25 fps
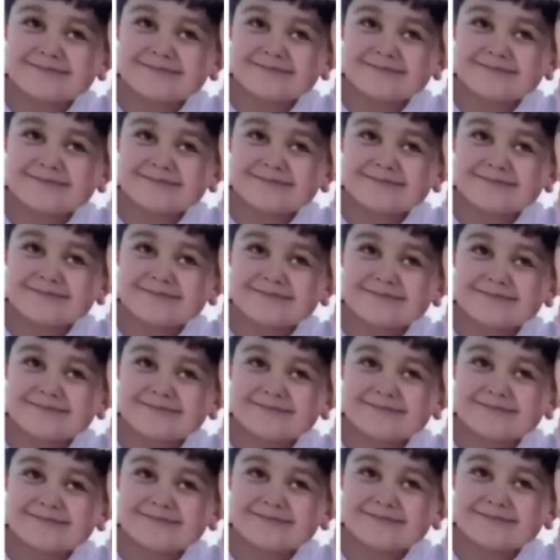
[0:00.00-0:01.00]

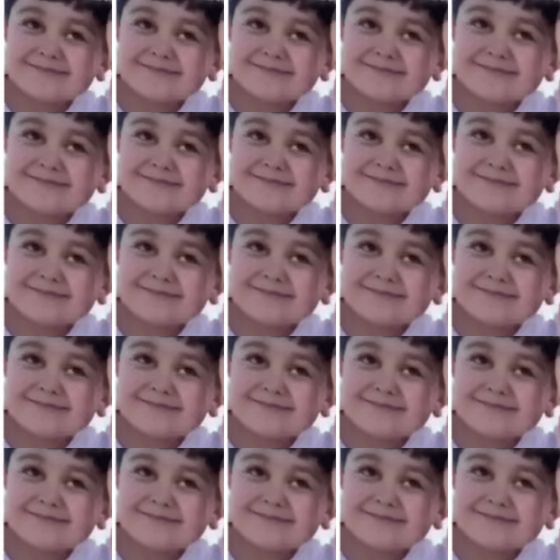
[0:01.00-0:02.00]

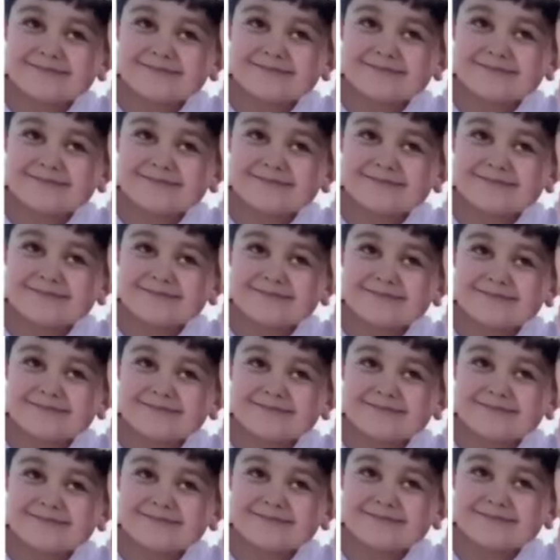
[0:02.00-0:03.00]

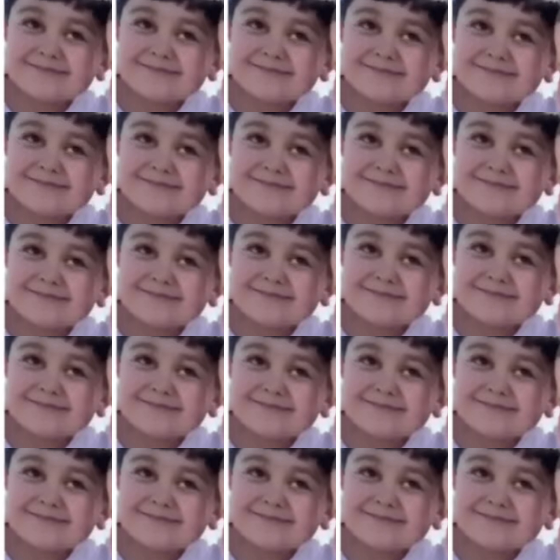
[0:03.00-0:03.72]
No words are spoken by the person on screen.